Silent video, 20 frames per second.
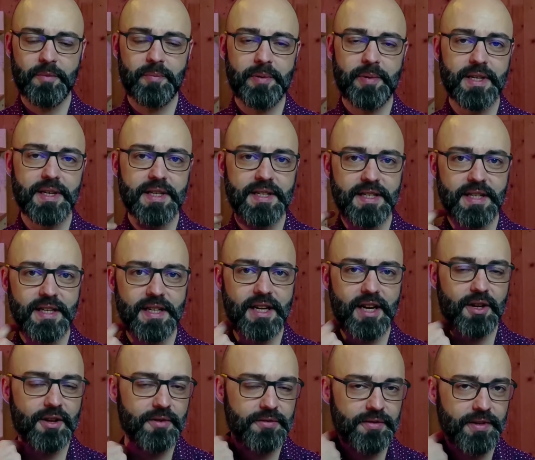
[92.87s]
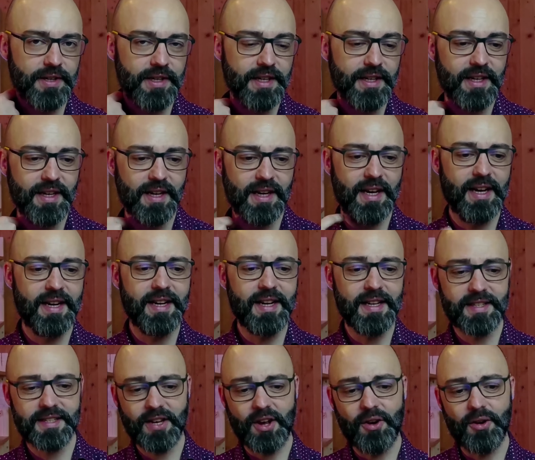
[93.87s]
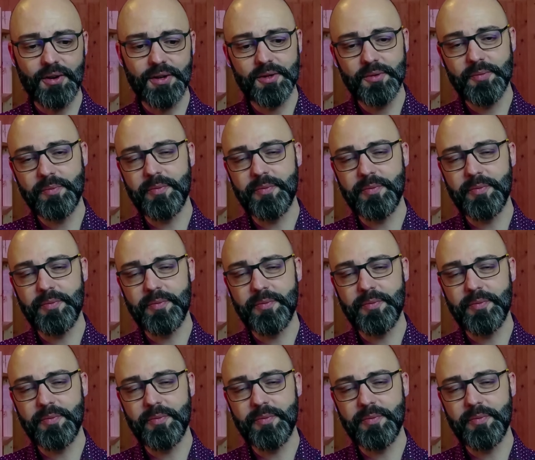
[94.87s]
cubic Bezier curve, and that's how